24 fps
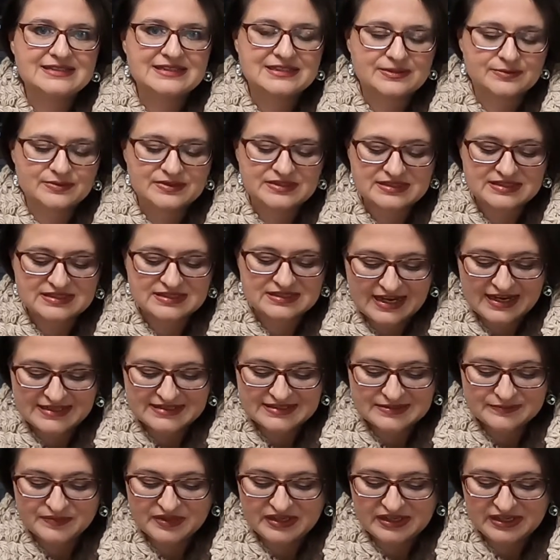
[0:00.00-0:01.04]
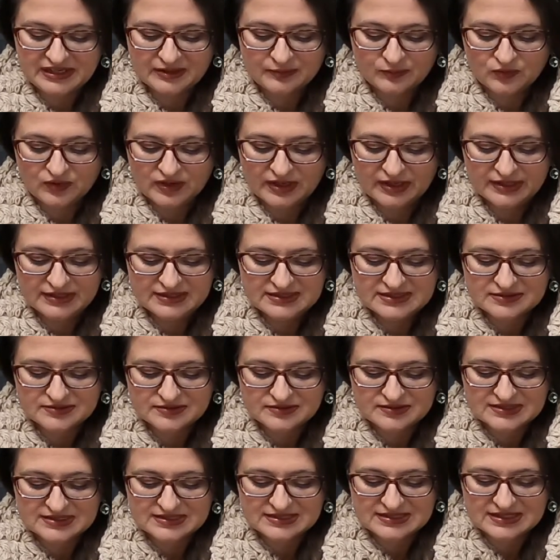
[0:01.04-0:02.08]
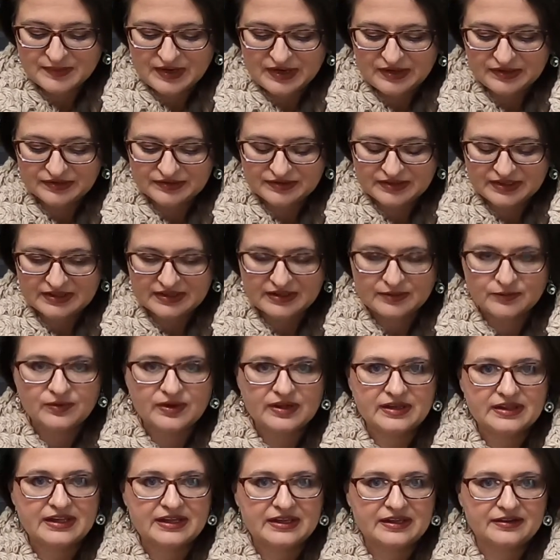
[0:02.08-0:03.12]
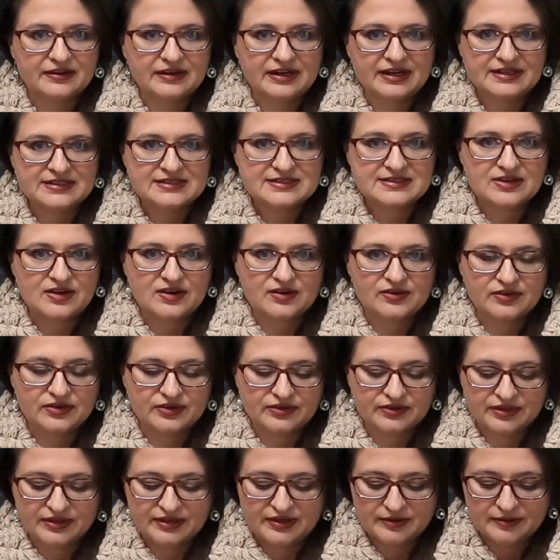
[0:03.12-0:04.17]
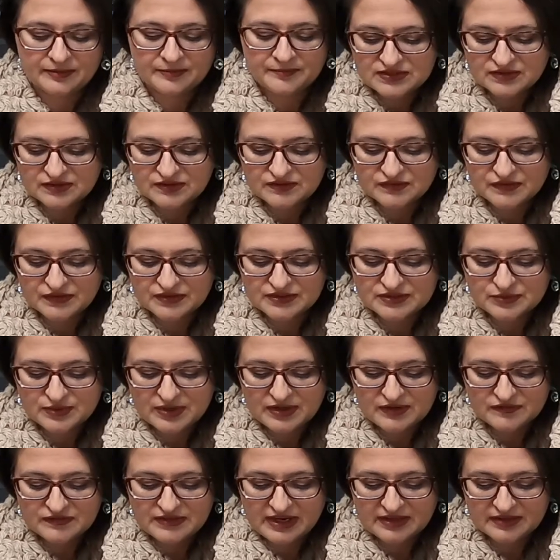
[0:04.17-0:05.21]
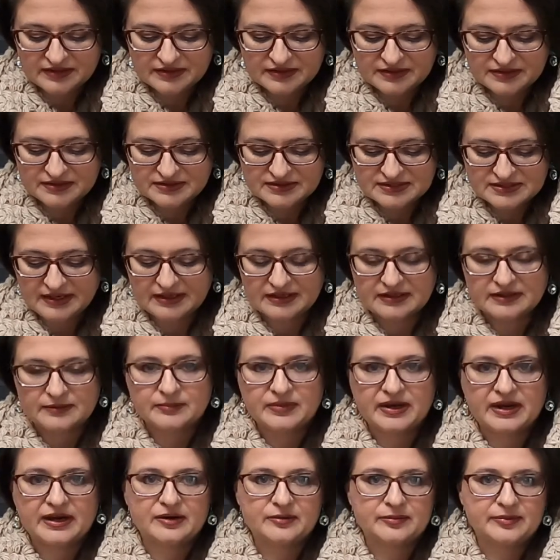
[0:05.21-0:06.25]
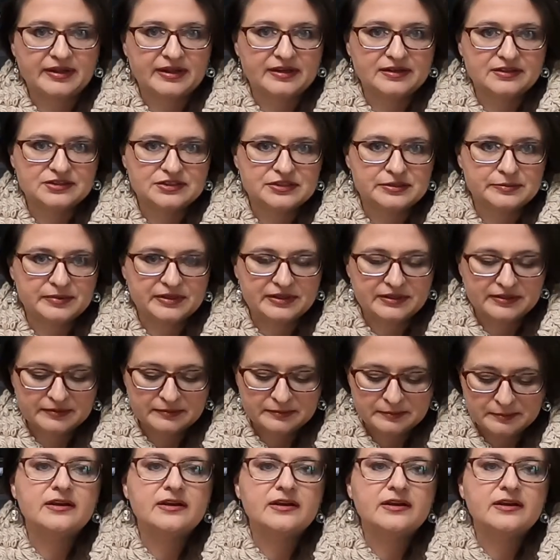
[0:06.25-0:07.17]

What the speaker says: This was a size medium one, so it was smaller than the one that you guys saw earlier. Sold for $12 and buyer paid shipping.